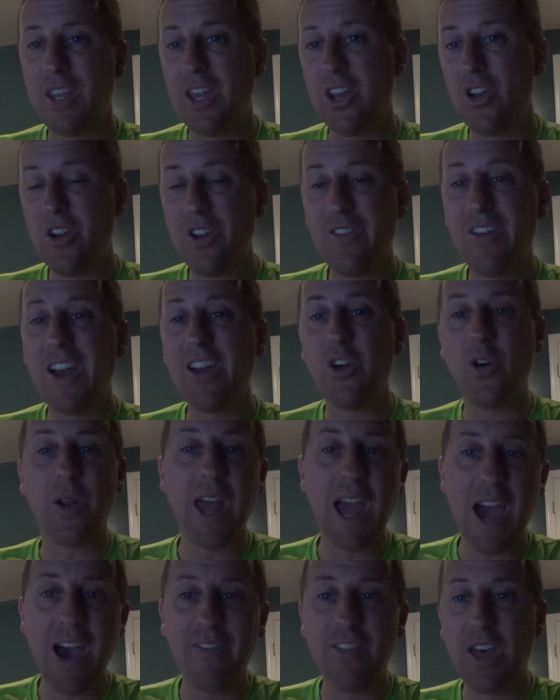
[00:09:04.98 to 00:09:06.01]
You know, and if I don't
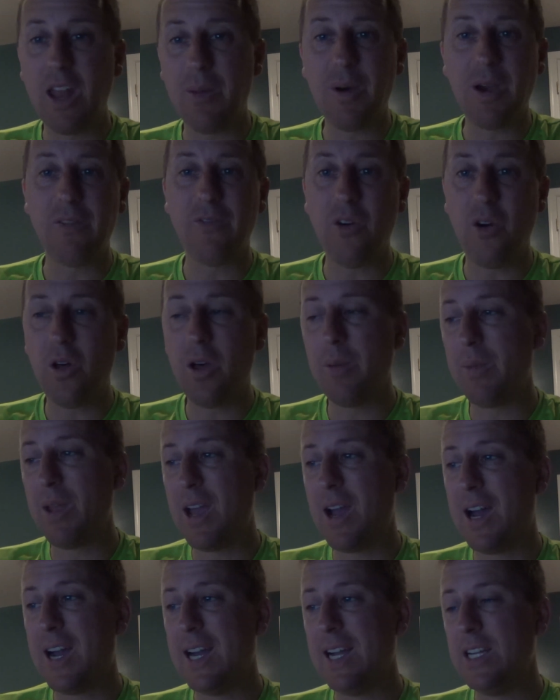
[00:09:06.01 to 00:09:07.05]
have that, am I falling
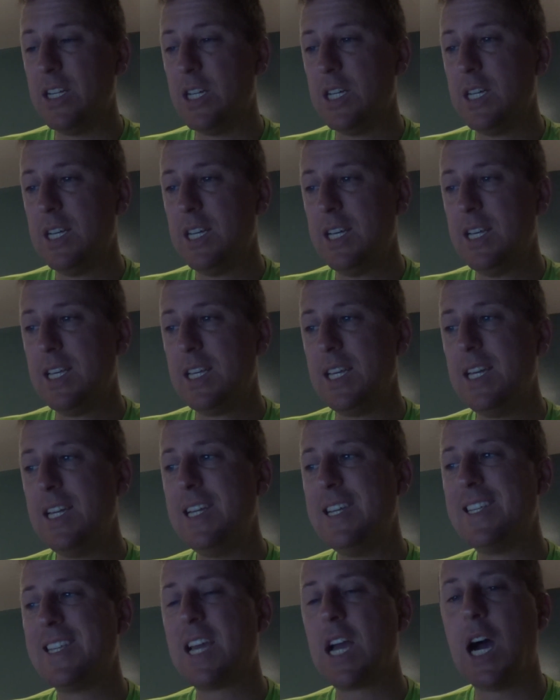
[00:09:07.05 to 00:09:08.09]
behind? It
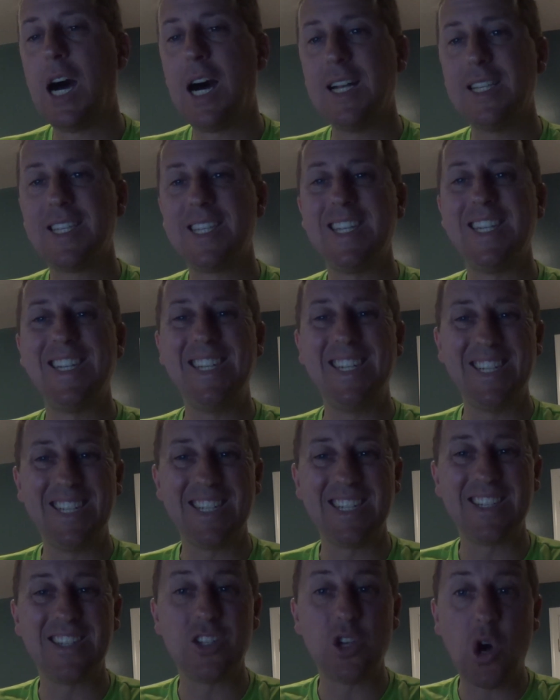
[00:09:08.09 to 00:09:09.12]
is constant. It is
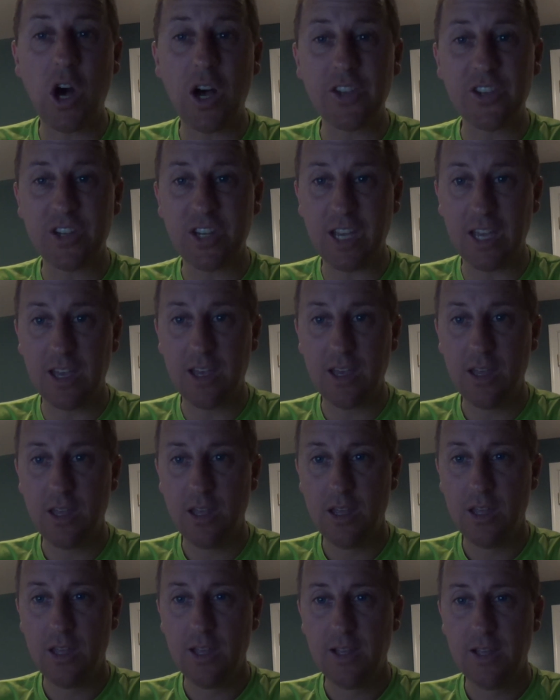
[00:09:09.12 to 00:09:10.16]
exhausting.
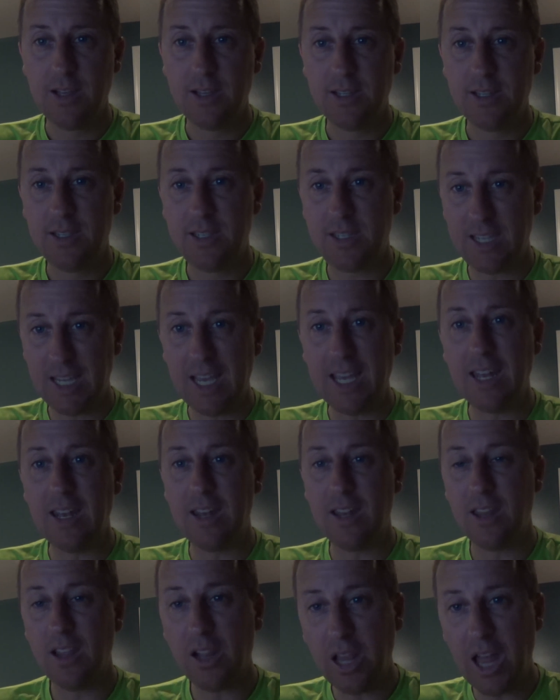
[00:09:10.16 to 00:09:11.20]

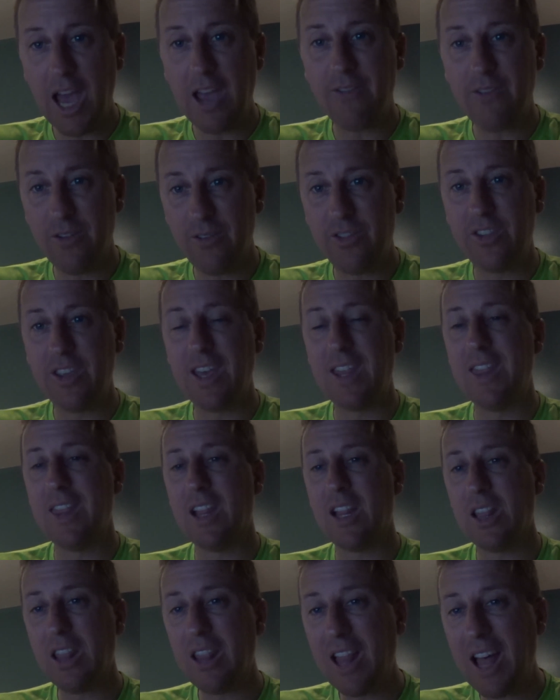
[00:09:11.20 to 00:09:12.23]
Sin, the life of sin,
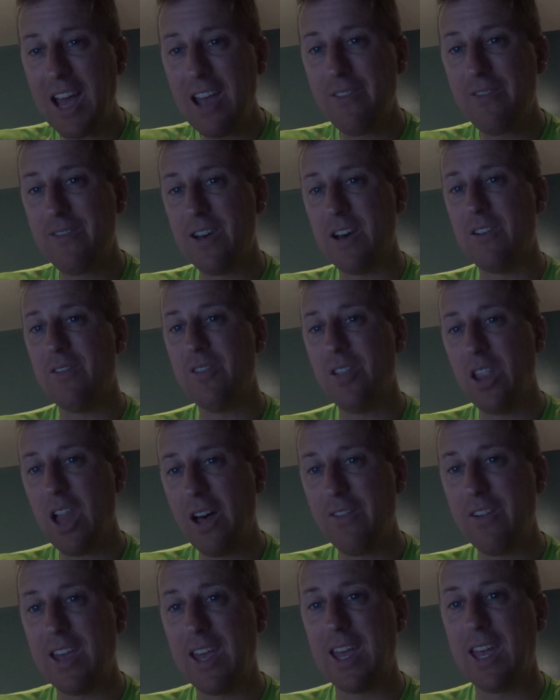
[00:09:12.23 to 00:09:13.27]
the life of
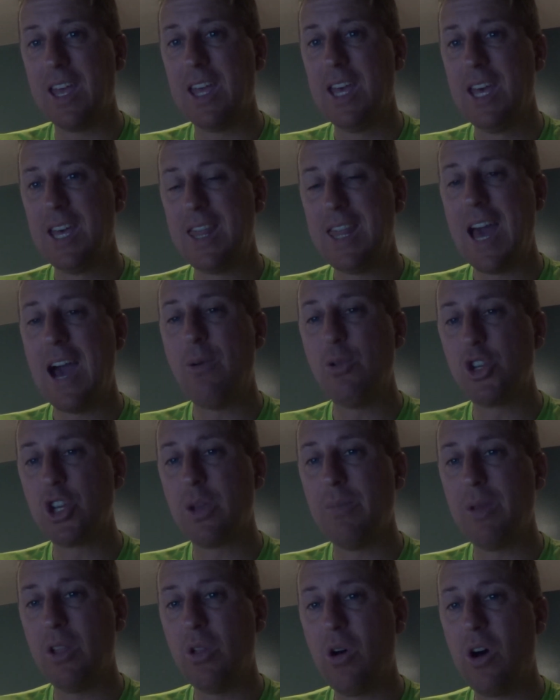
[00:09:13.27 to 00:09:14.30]
loving that which
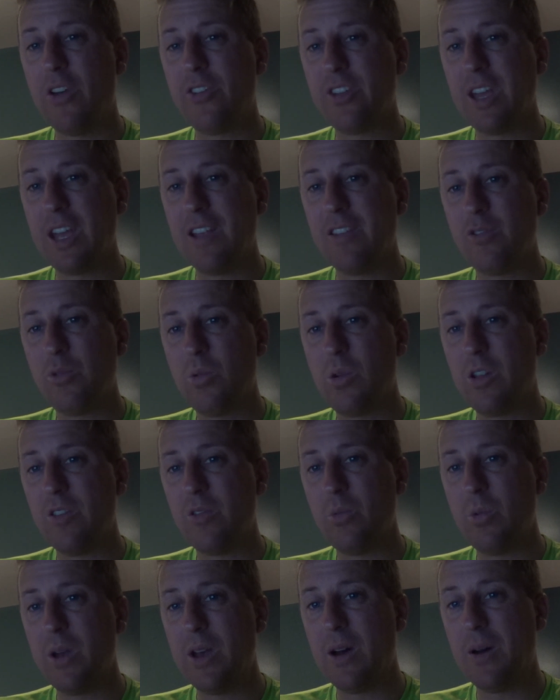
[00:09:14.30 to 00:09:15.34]
can be lost against
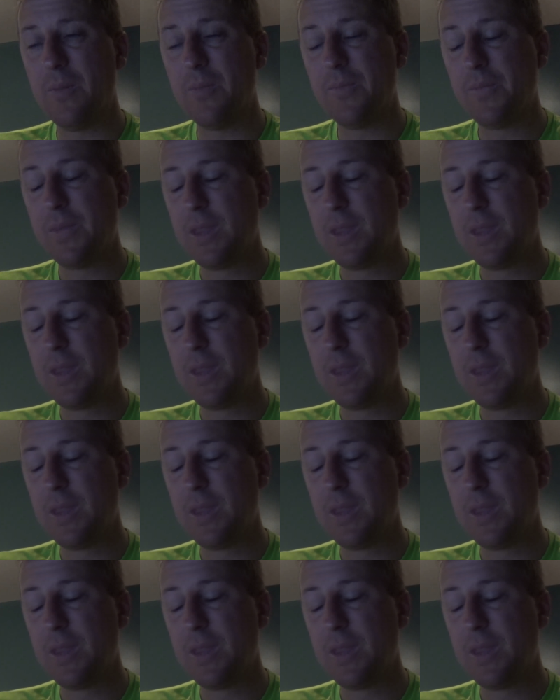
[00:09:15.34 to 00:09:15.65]
one's will.